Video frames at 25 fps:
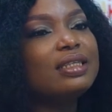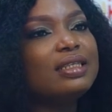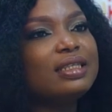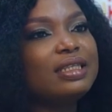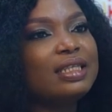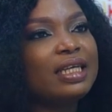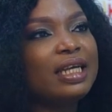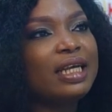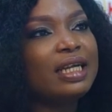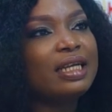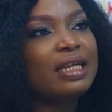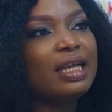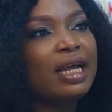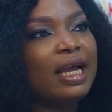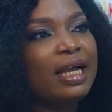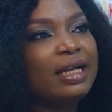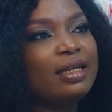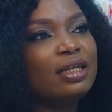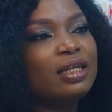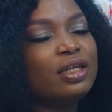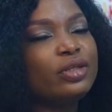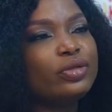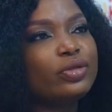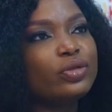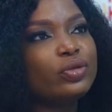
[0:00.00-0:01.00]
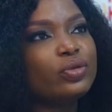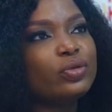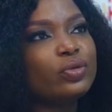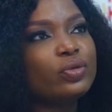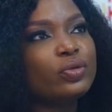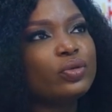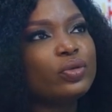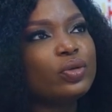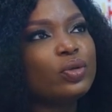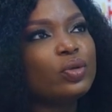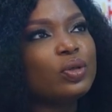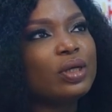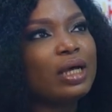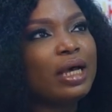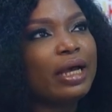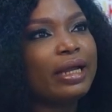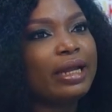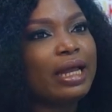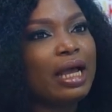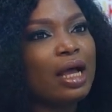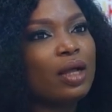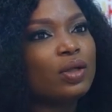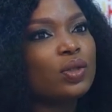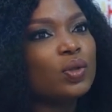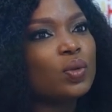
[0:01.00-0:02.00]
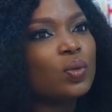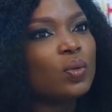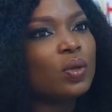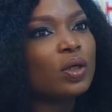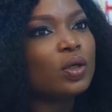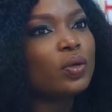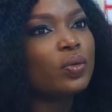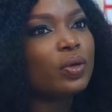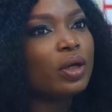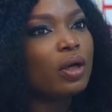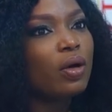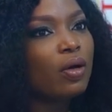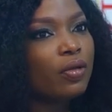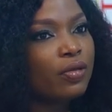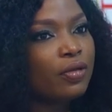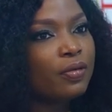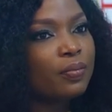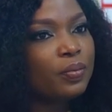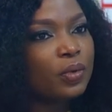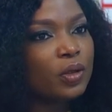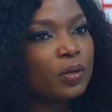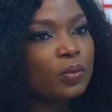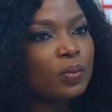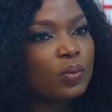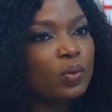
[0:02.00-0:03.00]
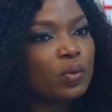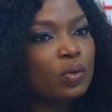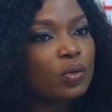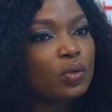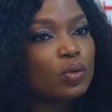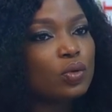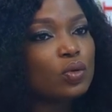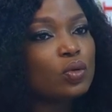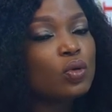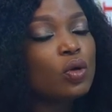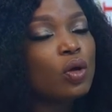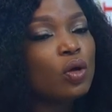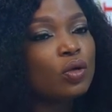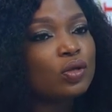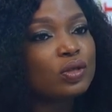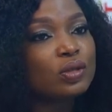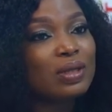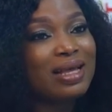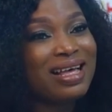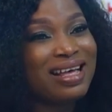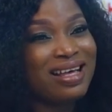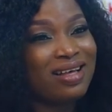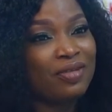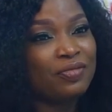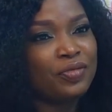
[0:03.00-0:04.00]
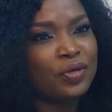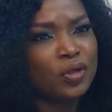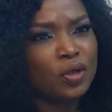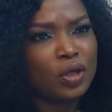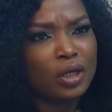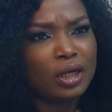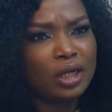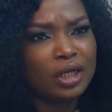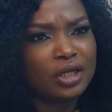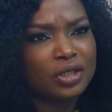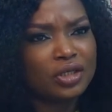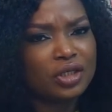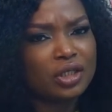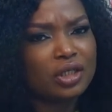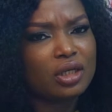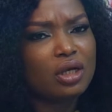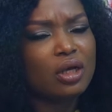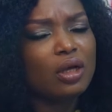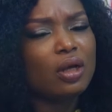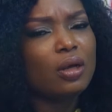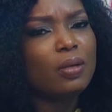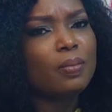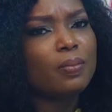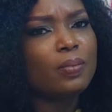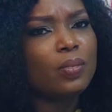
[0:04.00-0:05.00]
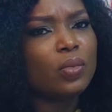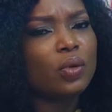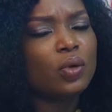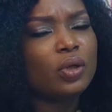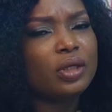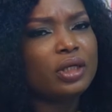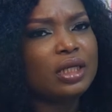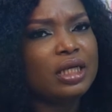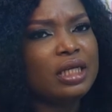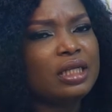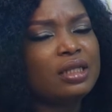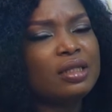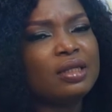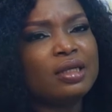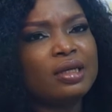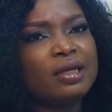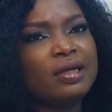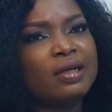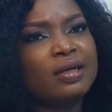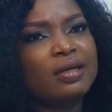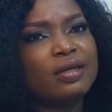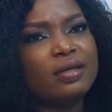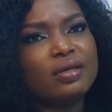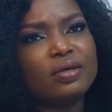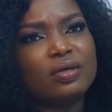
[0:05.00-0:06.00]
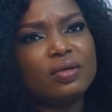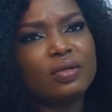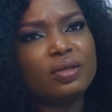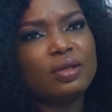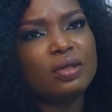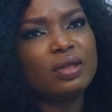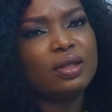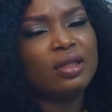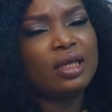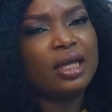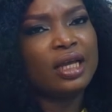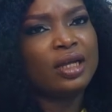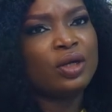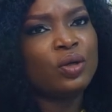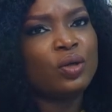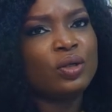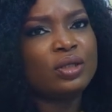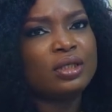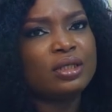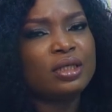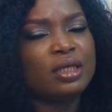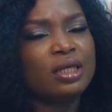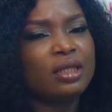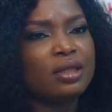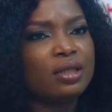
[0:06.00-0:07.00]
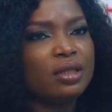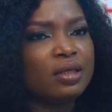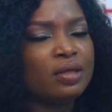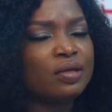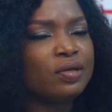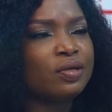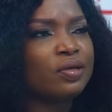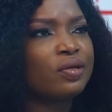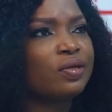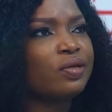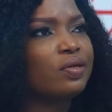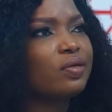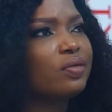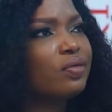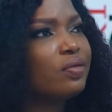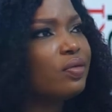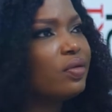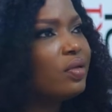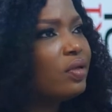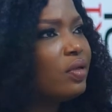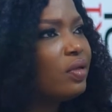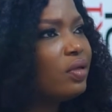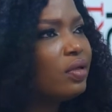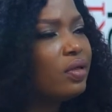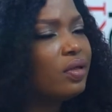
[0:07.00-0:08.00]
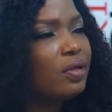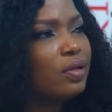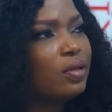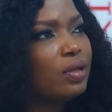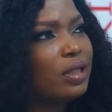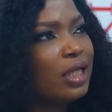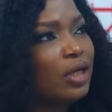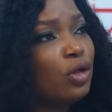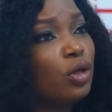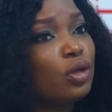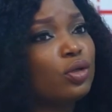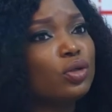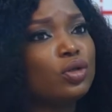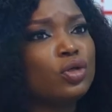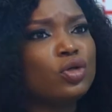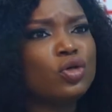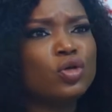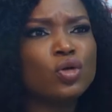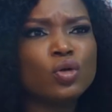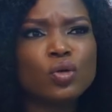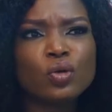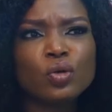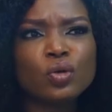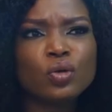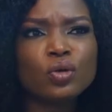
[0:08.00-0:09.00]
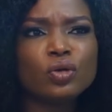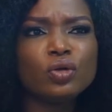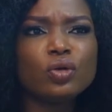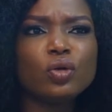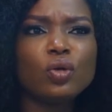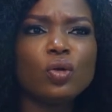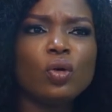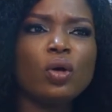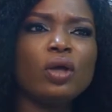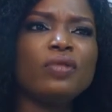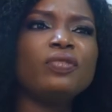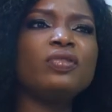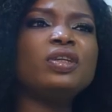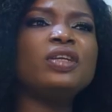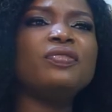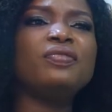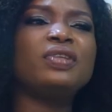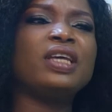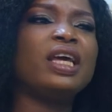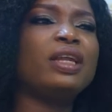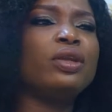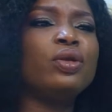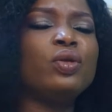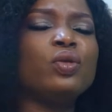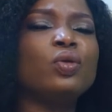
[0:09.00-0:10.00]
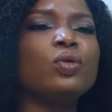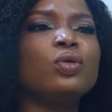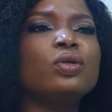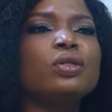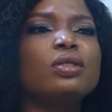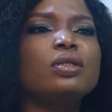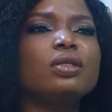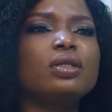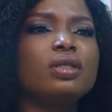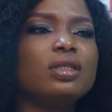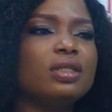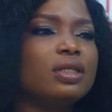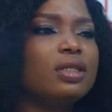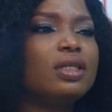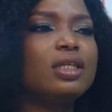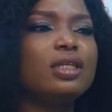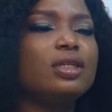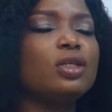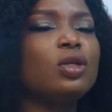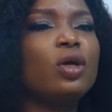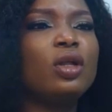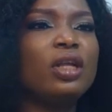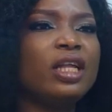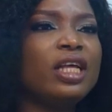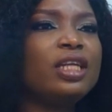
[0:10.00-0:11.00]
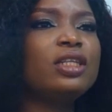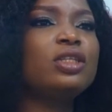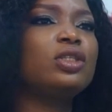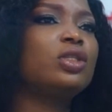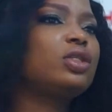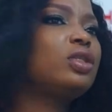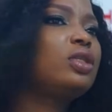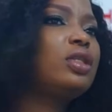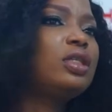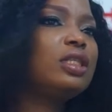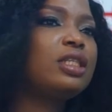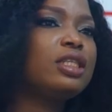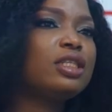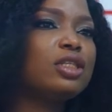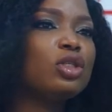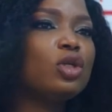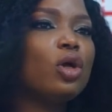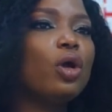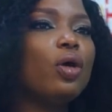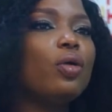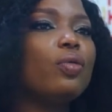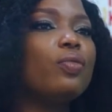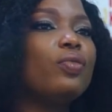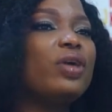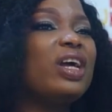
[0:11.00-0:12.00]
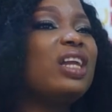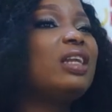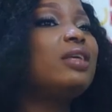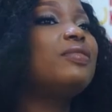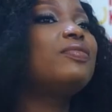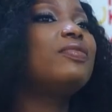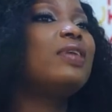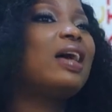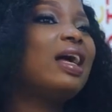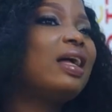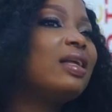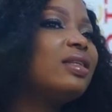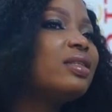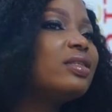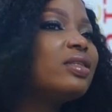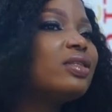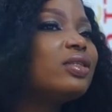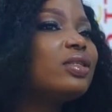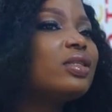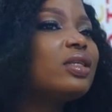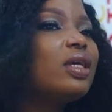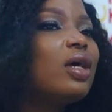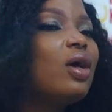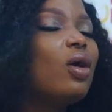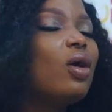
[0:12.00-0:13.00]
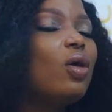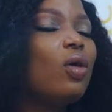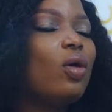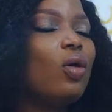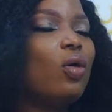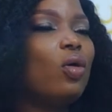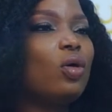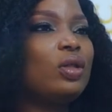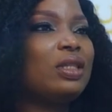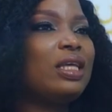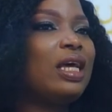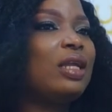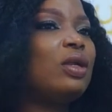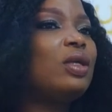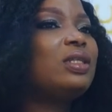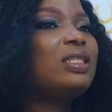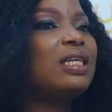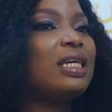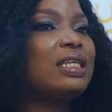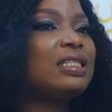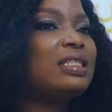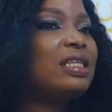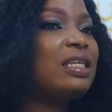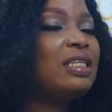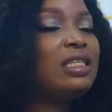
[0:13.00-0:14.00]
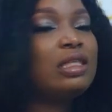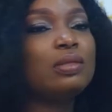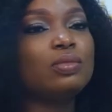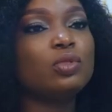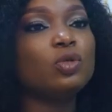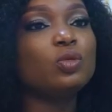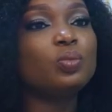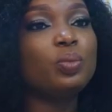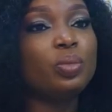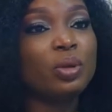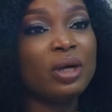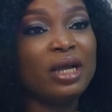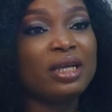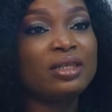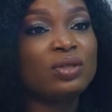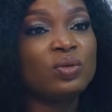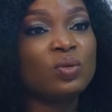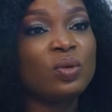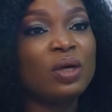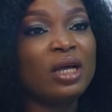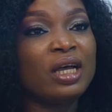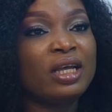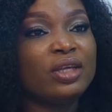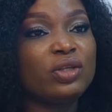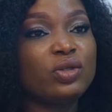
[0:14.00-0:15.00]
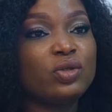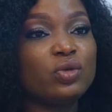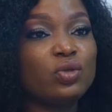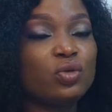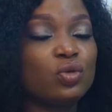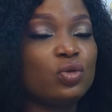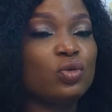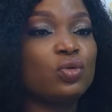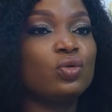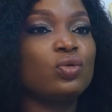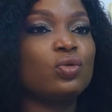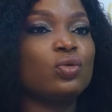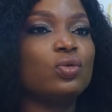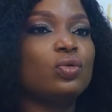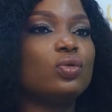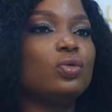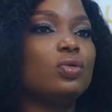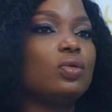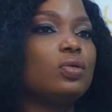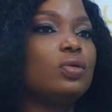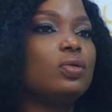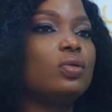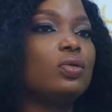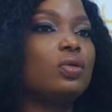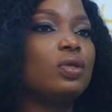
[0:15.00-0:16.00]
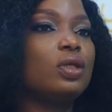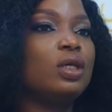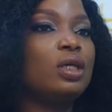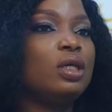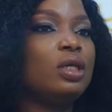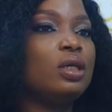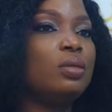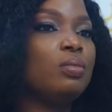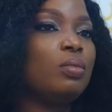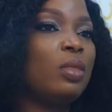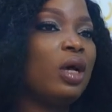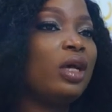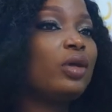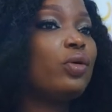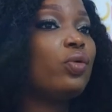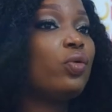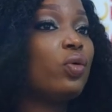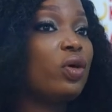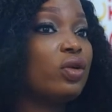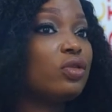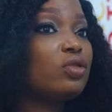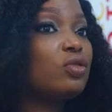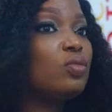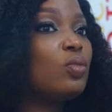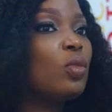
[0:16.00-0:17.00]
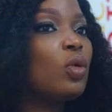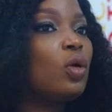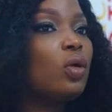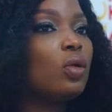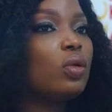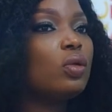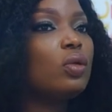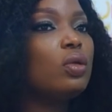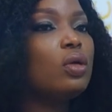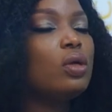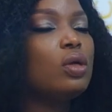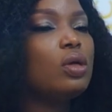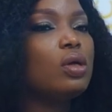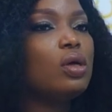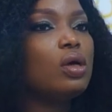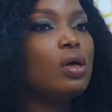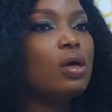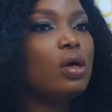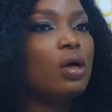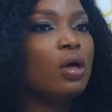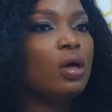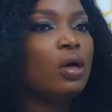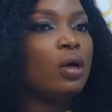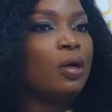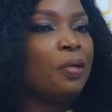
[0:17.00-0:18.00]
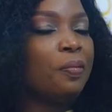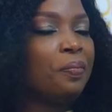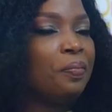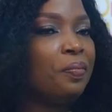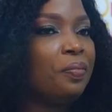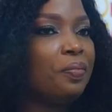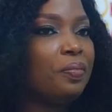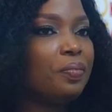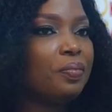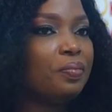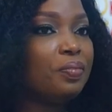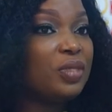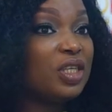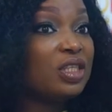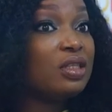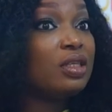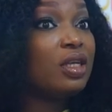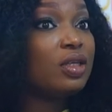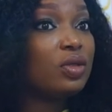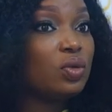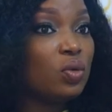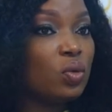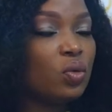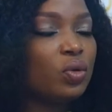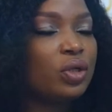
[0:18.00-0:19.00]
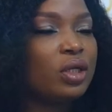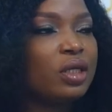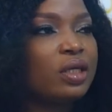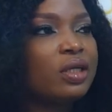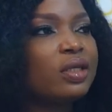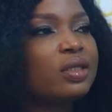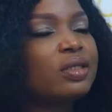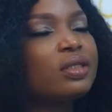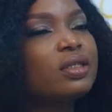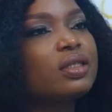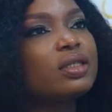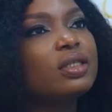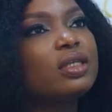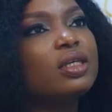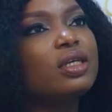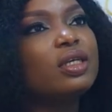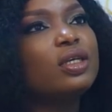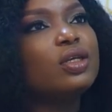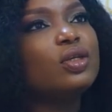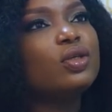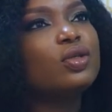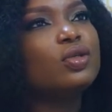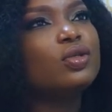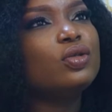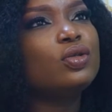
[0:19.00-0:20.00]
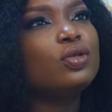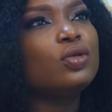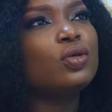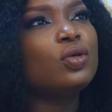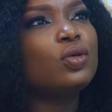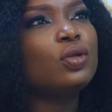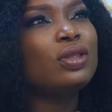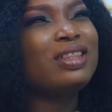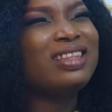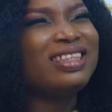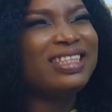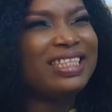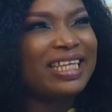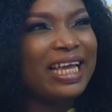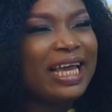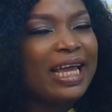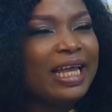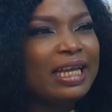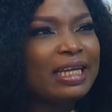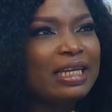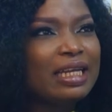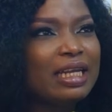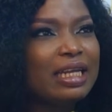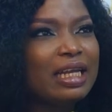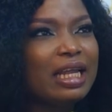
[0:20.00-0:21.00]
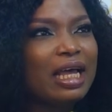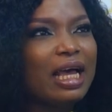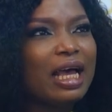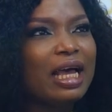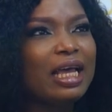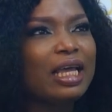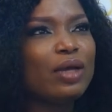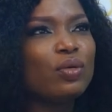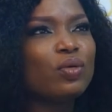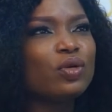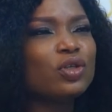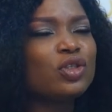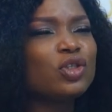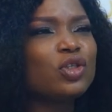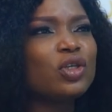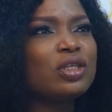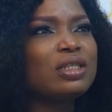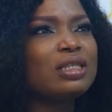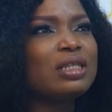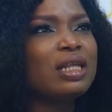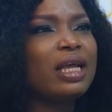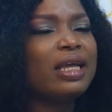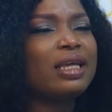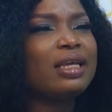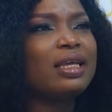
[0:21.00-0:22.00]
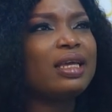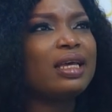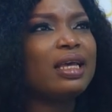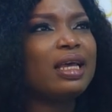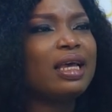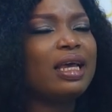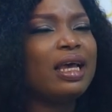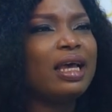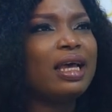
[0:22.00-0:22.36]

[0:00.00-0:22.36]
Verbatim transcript: then I need to look at how to work with other people who also have knowledge, but either they are not in their they're not known, or even if they're known, the knowledge is not relevant, or they are not accessible price wise to the micro and small um, business owners. So then it was just like